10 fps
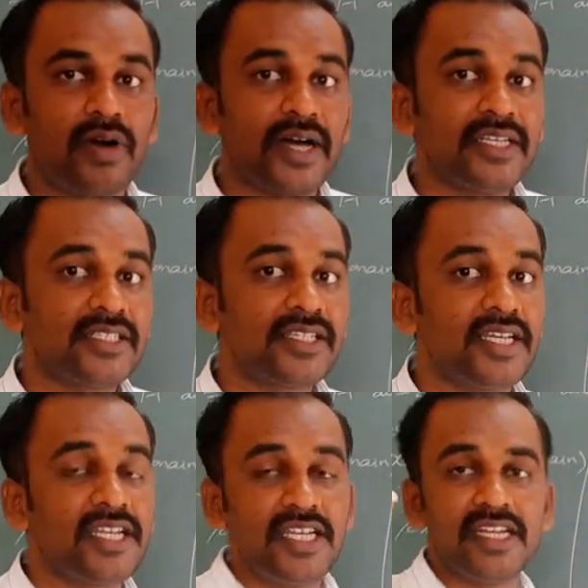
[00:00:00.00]
Y is
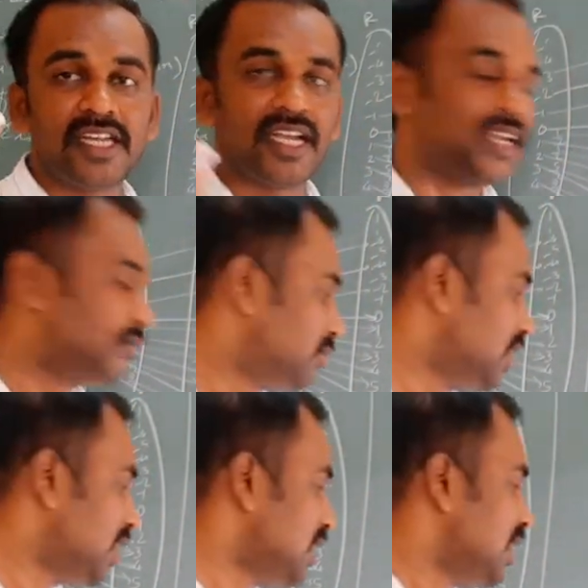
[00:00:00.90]
any real
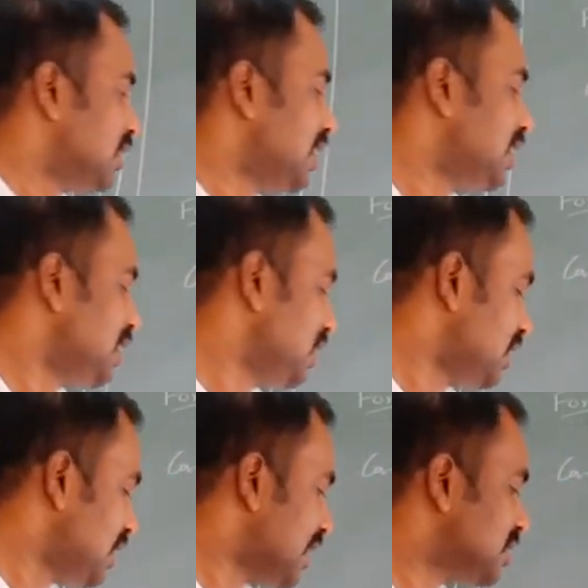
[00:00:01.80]
number,
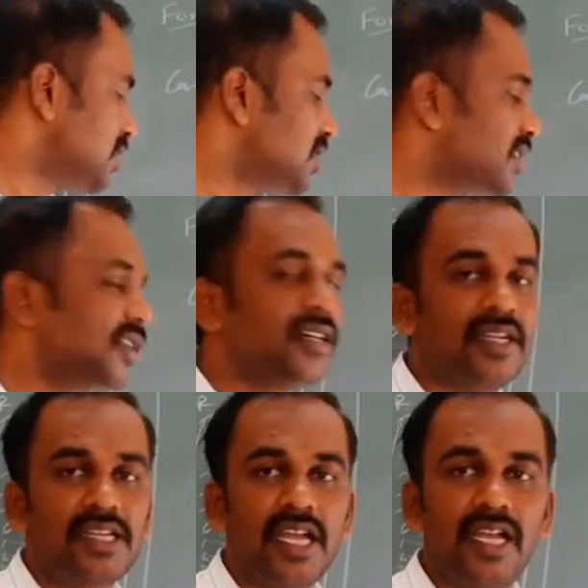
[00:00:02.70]
then x is a
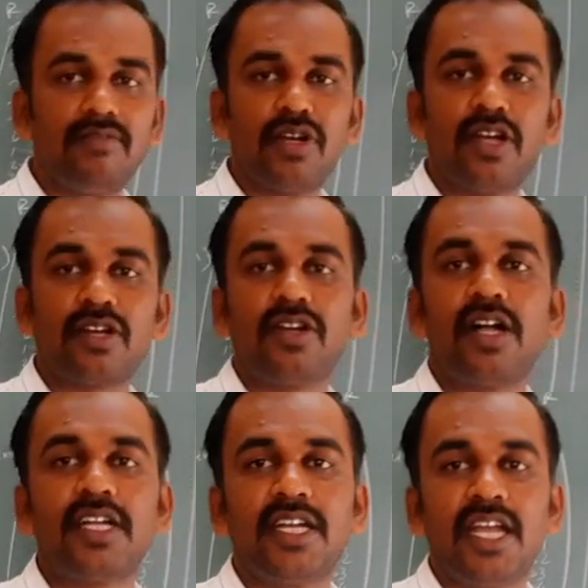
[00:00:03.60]
real number or
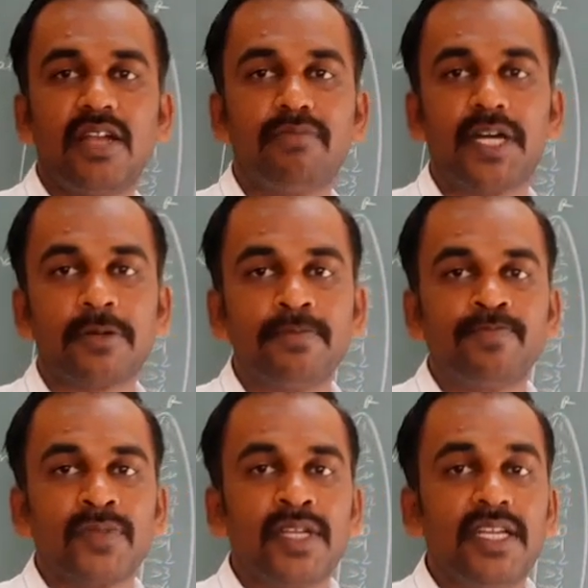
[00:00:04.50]
not a real number?
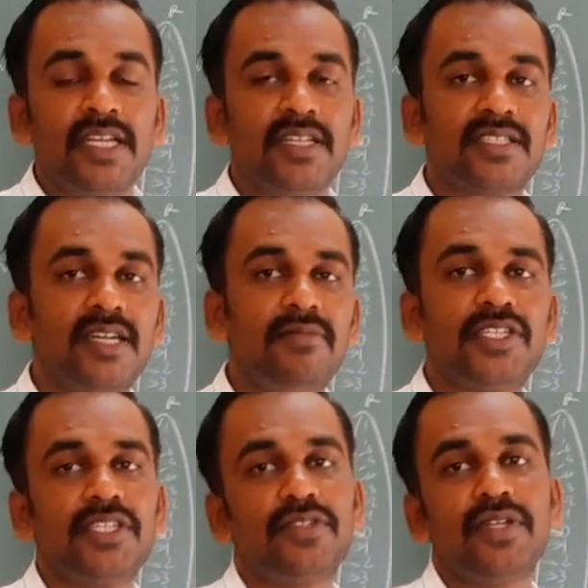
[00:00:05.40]
In some
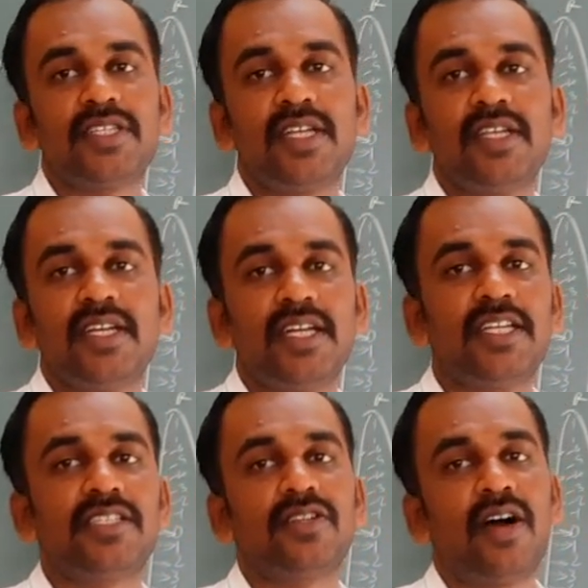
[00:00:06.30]
situation,
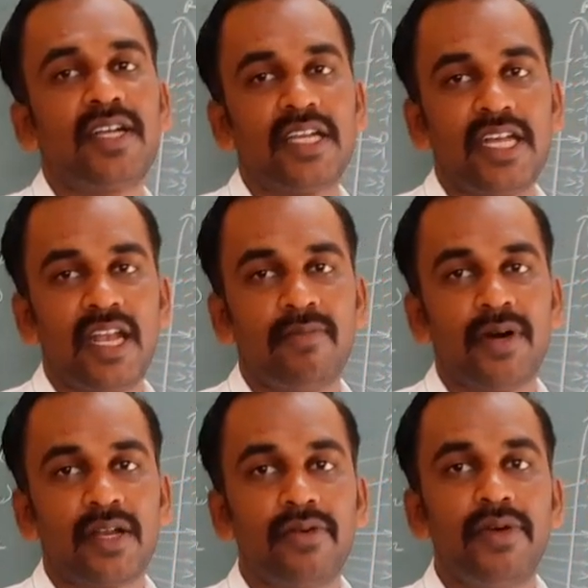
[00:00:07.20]
it is not a real
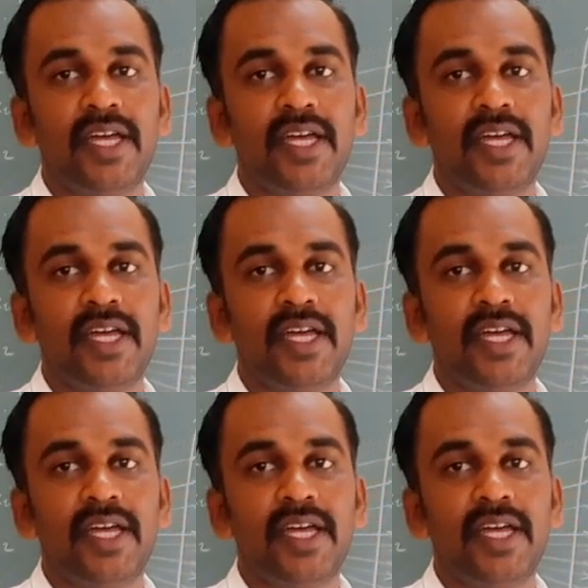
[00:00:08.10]
number.